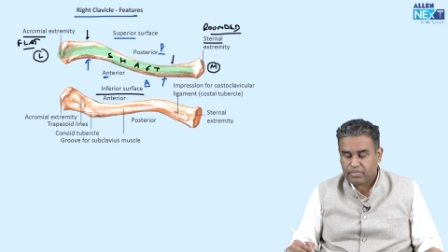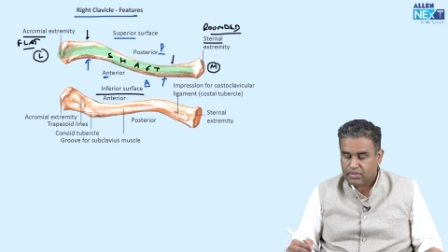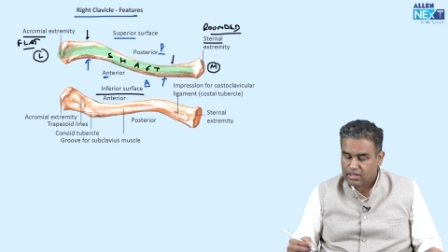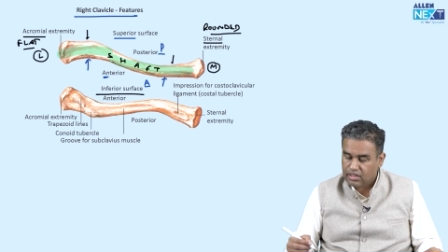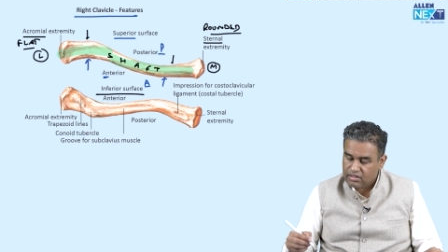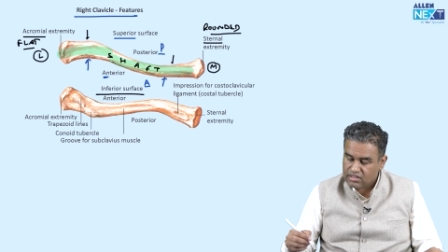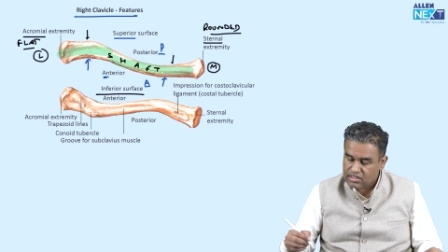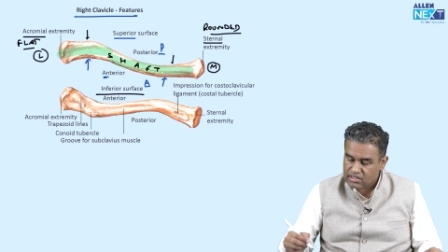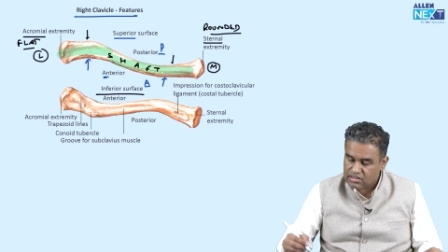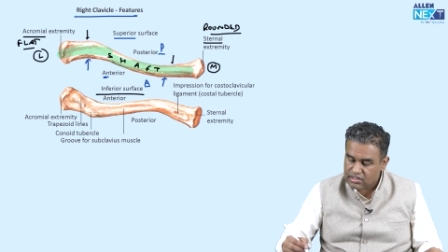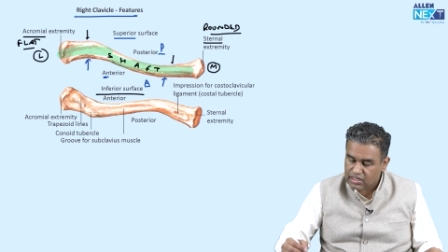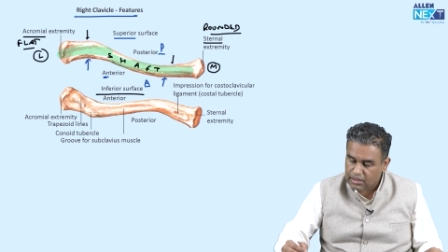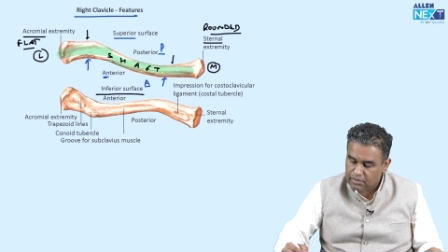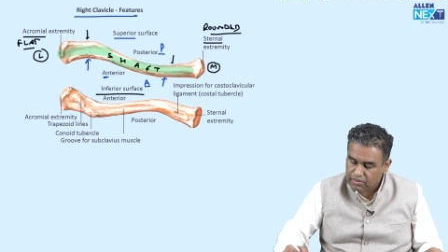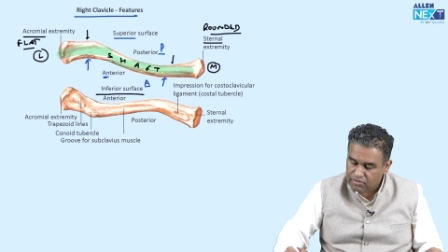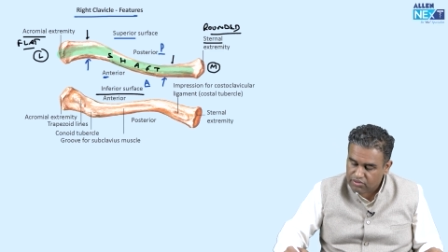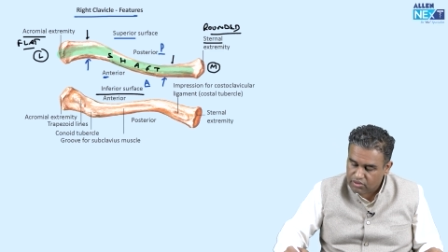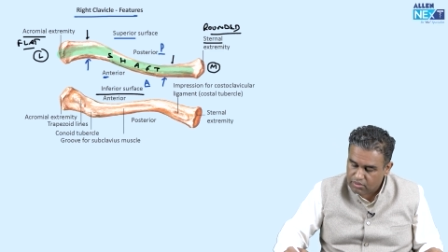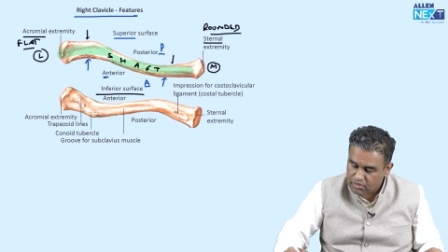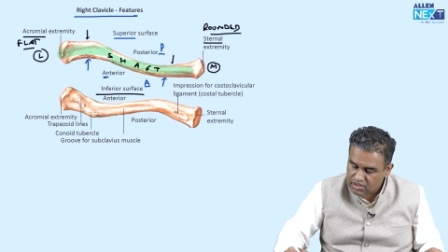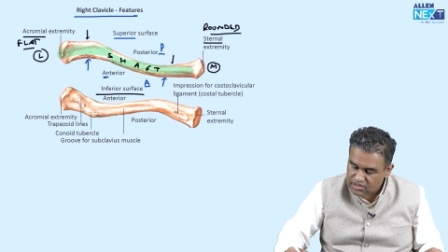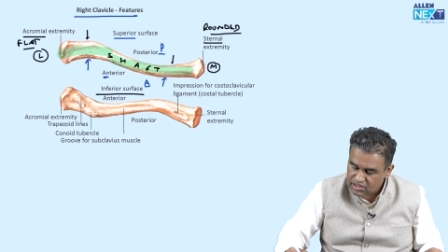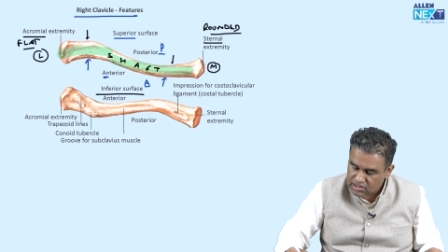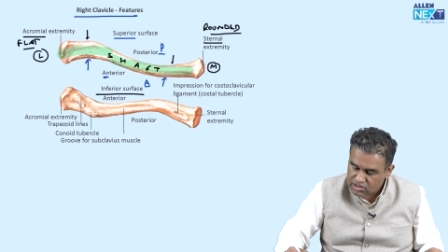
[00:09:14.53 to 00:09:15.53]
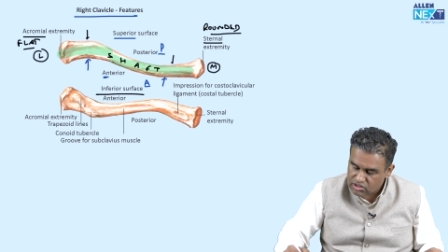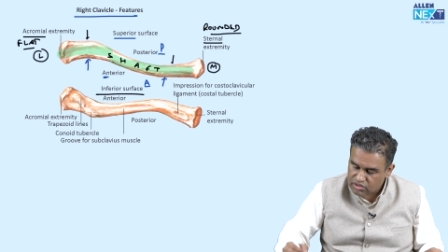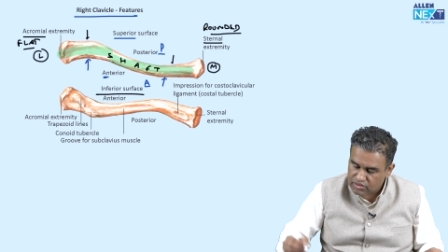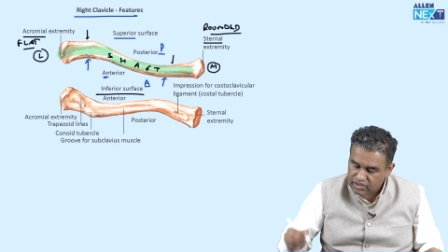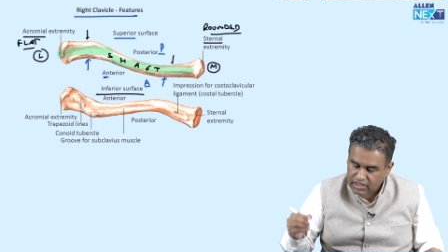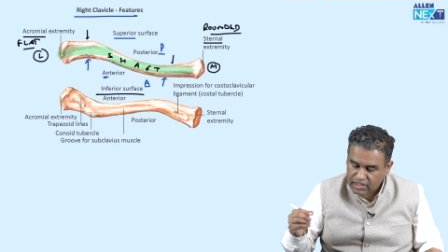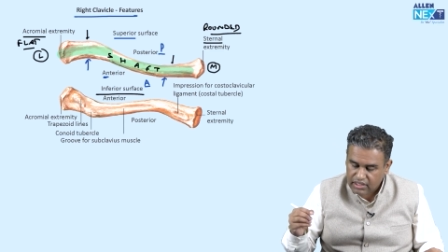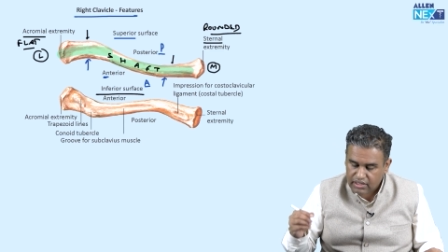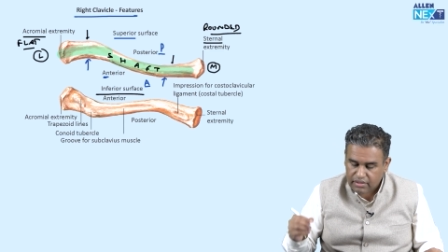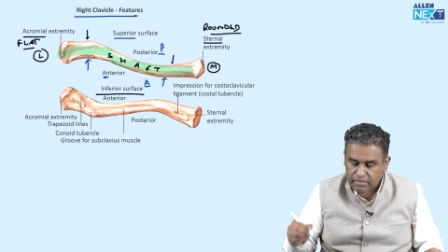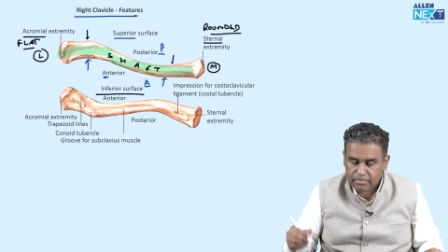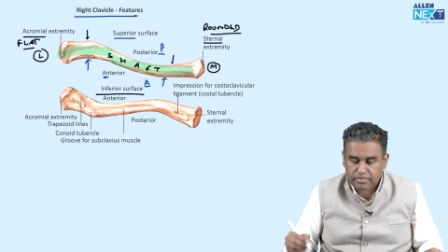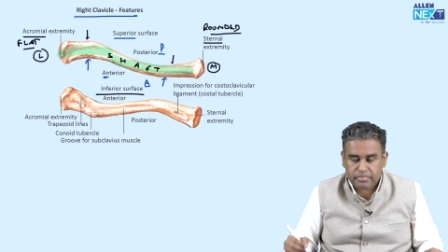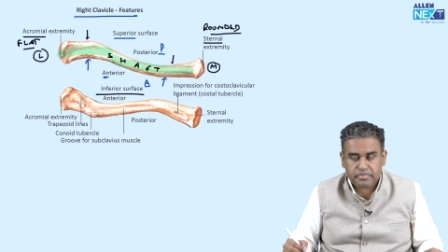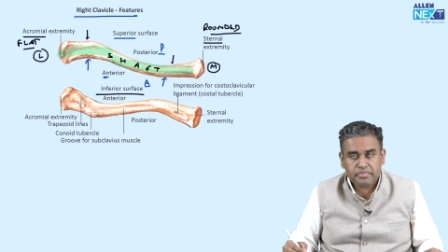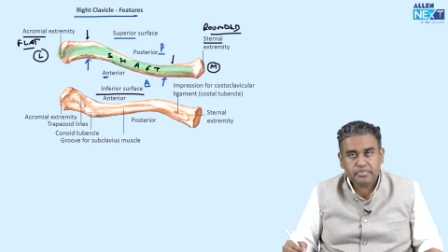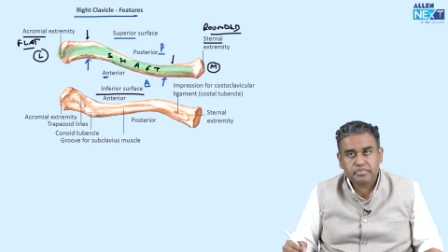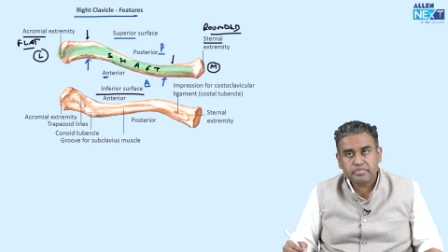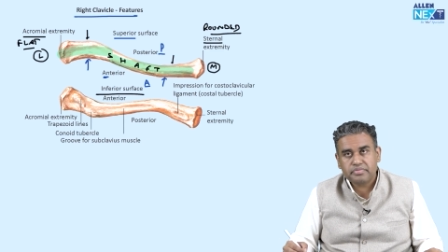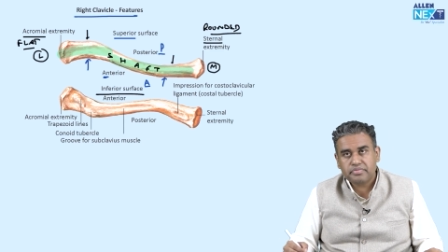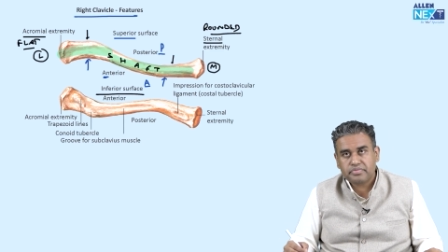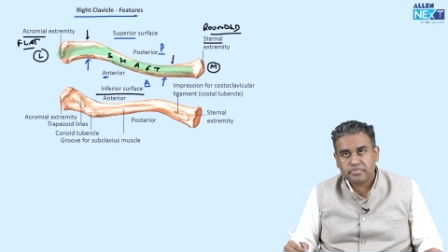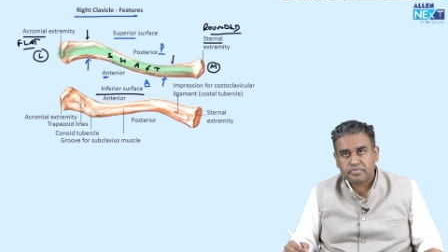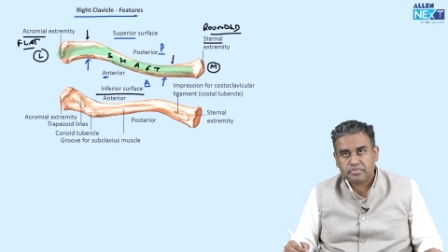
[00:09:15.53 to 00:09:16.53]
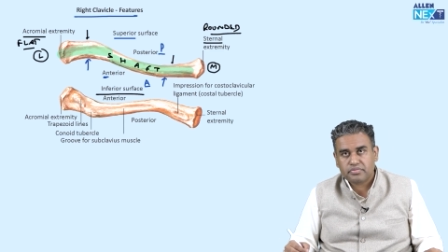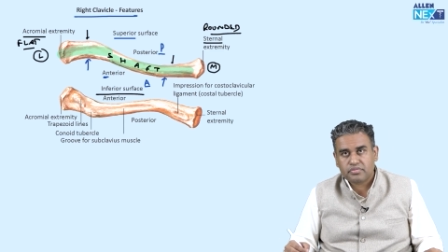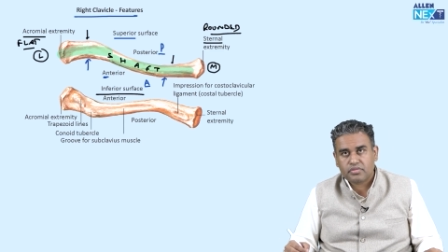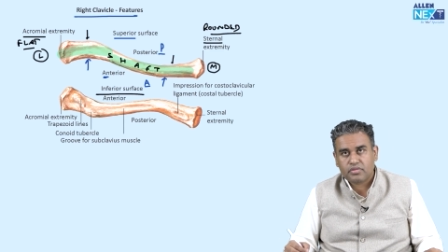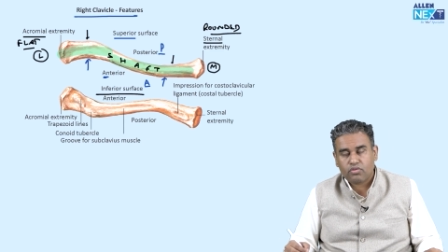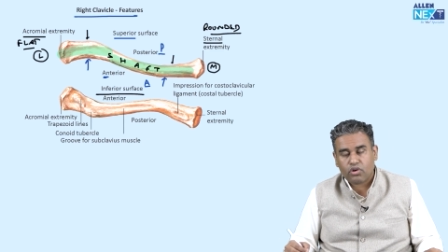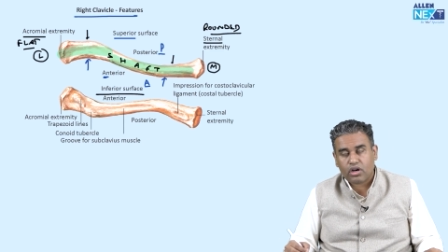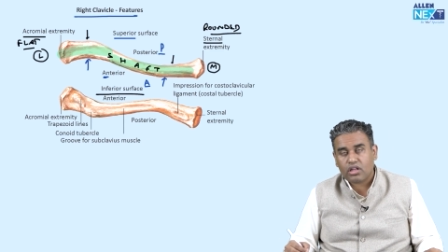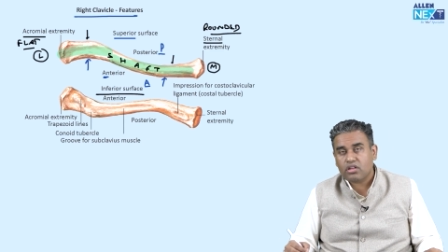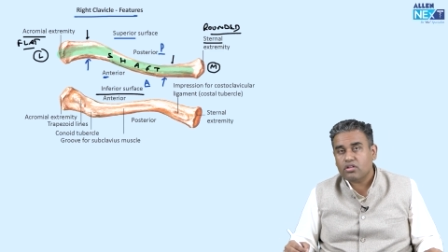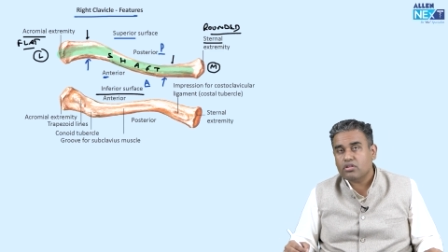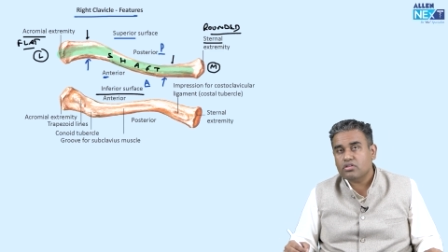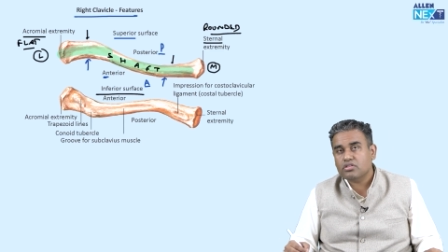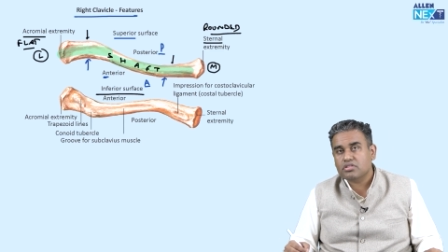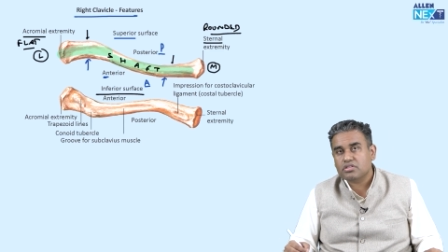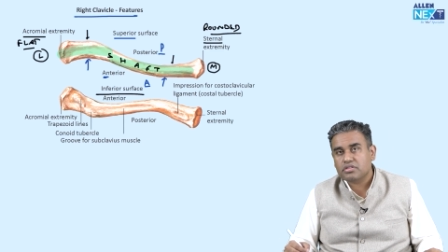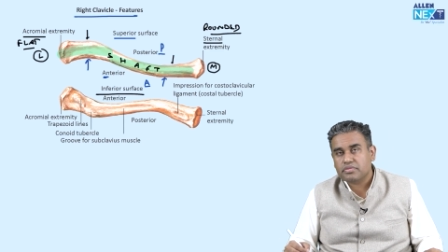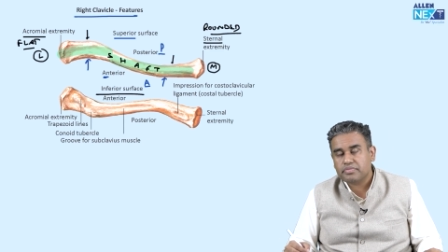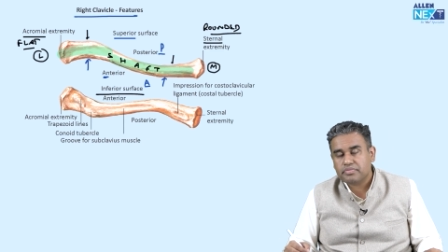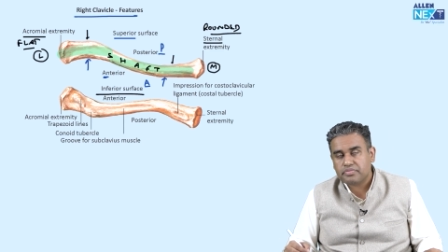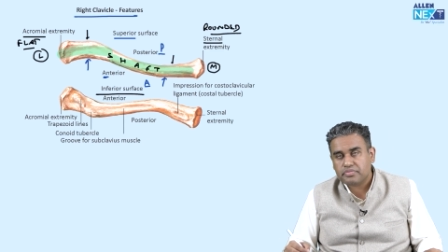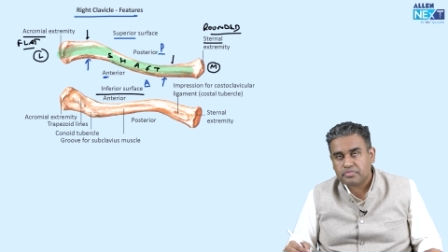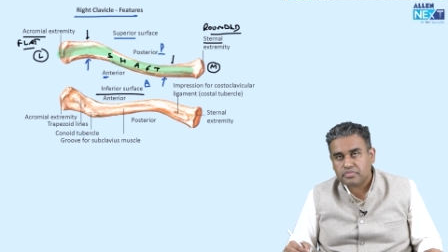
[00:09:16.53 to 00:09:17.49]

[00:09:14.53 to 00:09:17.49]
I'll just name a few muscles over here. What are those?